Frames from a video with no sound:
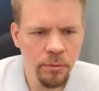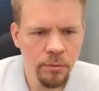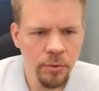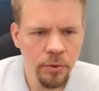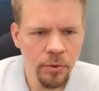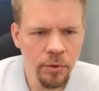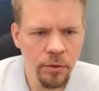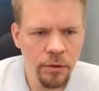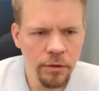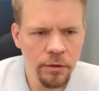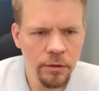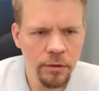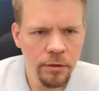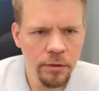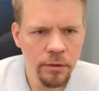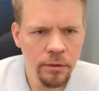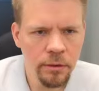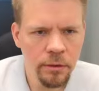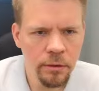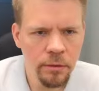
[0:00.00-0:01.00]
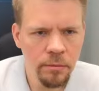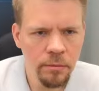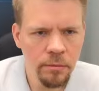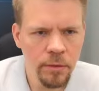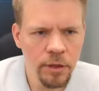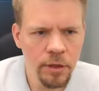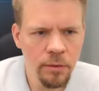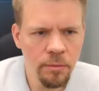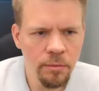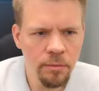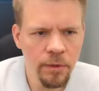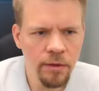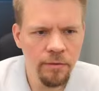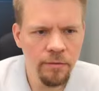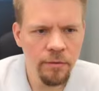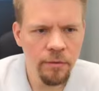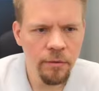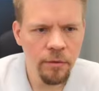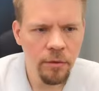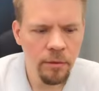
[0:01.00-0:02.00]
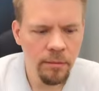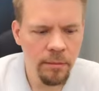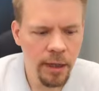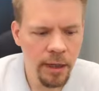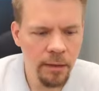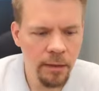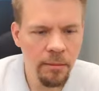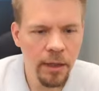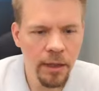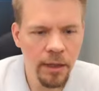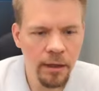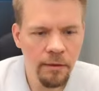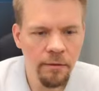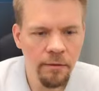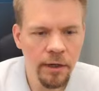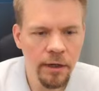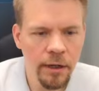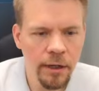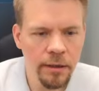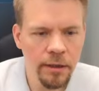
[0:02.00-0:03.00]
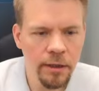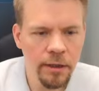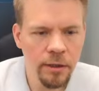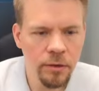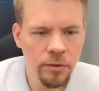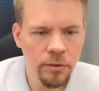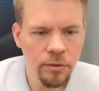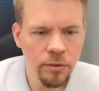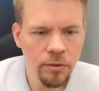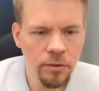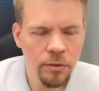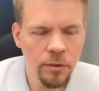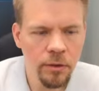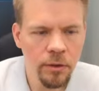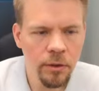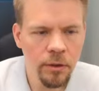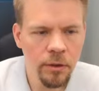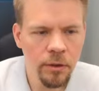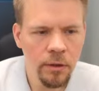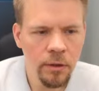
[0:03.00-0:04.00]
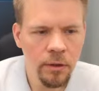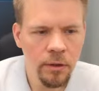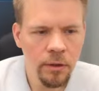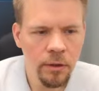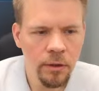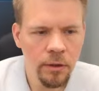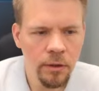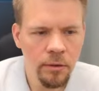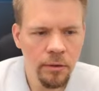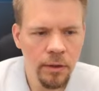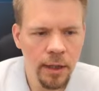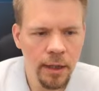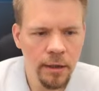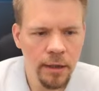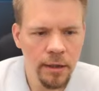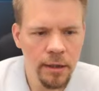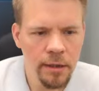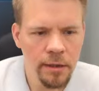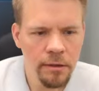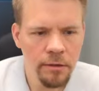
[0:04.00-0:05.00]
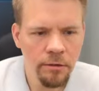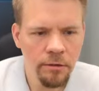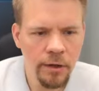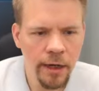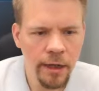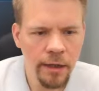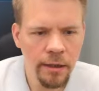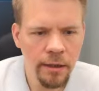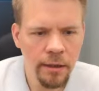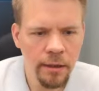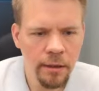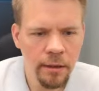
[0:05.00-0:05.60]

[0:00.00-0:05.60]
board. Bishop b4, maybe even knight e2 to get this trade,